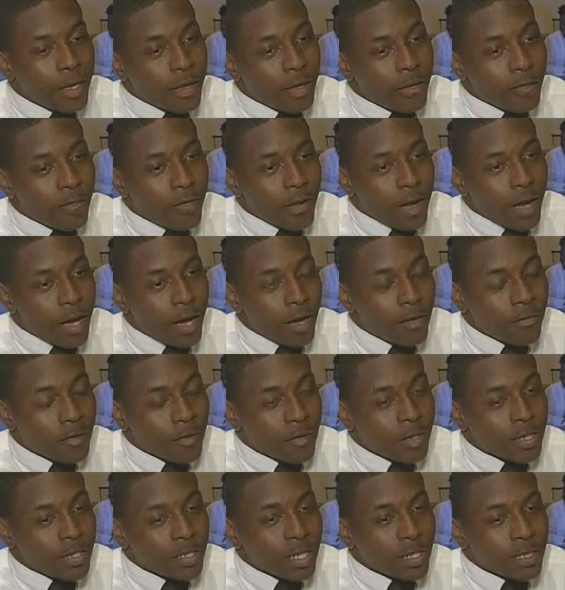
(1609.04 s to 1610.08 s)
In 5
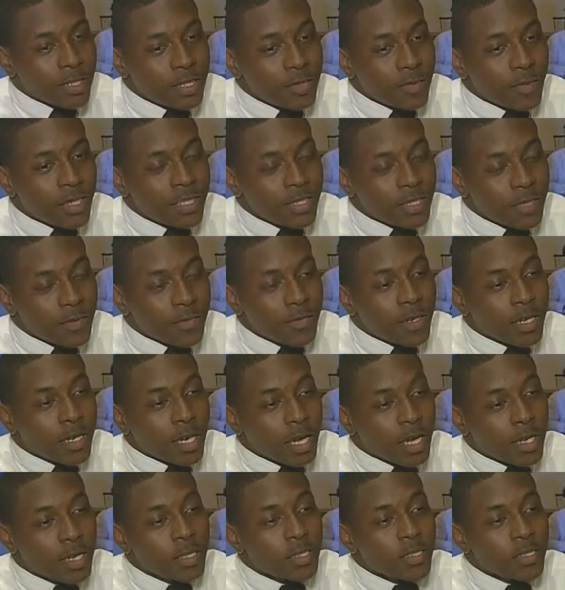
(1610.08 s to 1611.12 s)
years, I see myself in
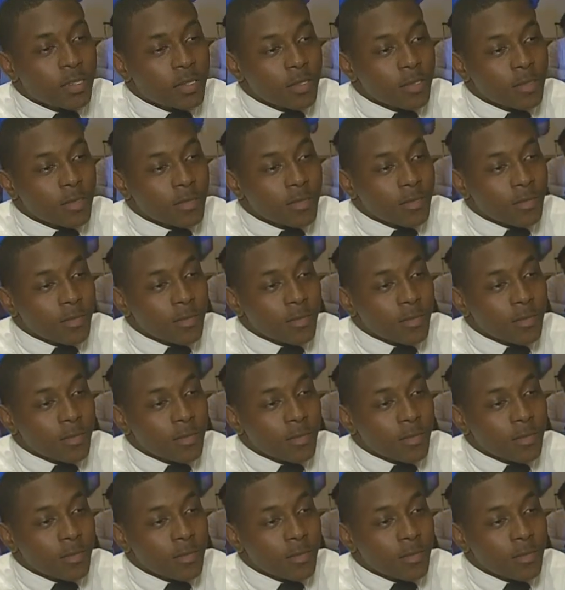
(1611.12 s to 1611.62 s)
college.